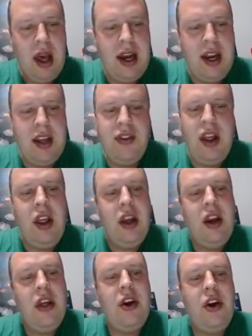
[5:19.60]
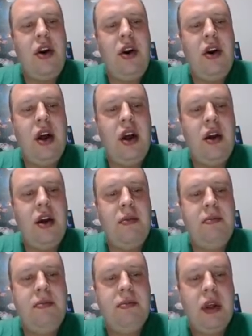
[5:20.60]
I did sell another
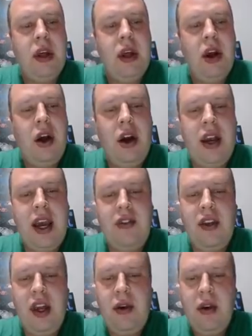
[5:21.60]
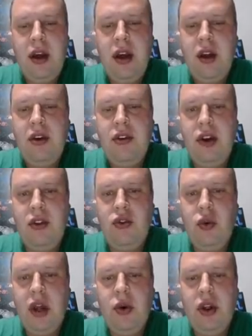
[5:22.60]
RKT, so
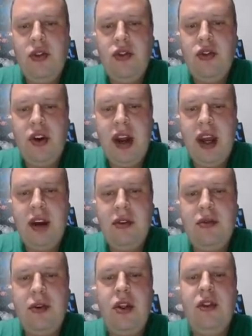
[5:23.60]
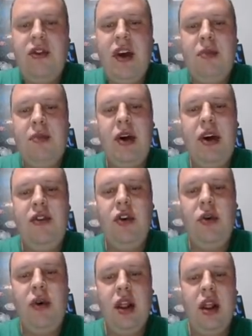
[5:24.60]
21 strike for the stock price.
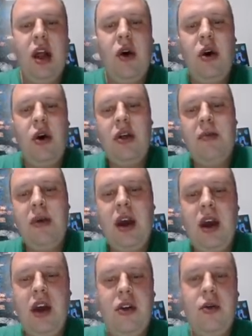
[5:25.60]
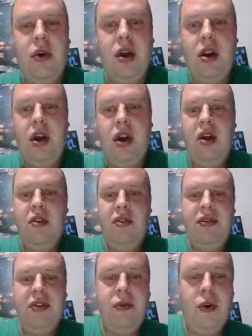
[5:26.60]
So I went lower than my other one,
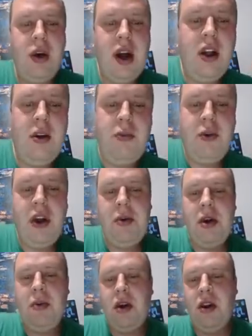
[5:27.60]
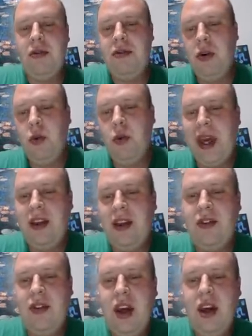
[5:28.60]
$54 premium in a few
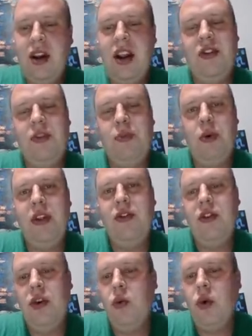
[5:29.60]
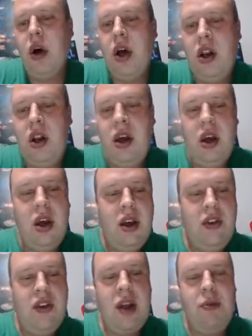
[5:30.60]
weeks. Delta's 0.21.
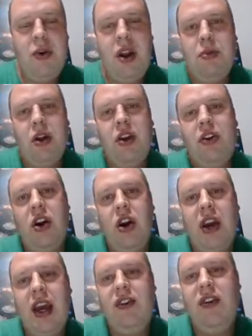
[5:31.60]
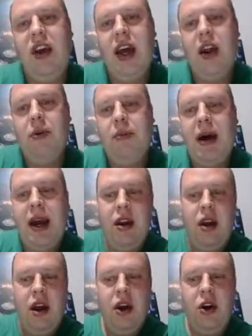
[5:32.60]
So again, I'm pretty bullish on RKT. I don't
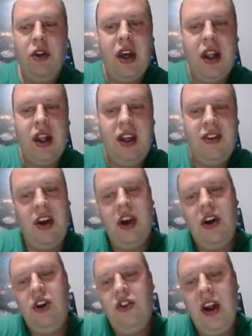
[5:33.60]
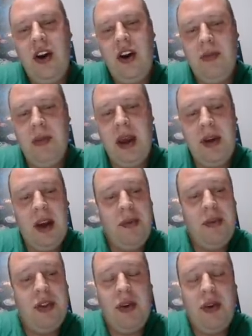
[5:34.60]
mind holding at least 100 shares, maybe
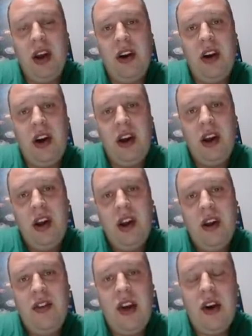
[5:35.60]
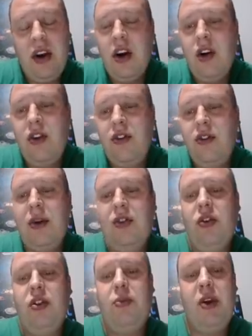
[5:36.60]
up to 300. See how it goes,
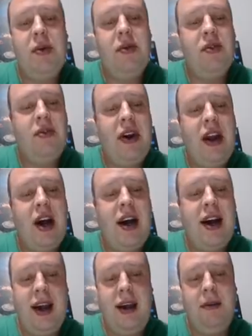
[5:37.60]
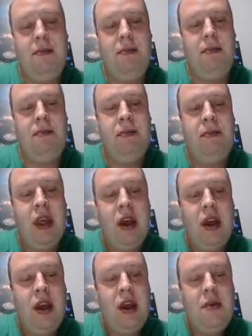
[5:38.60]
especially if the premiums are very high.
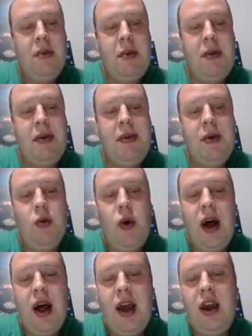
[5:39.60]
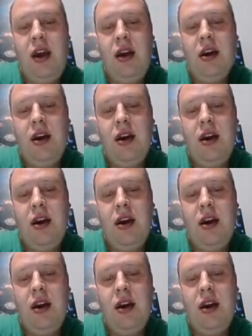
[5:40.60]
BBBY,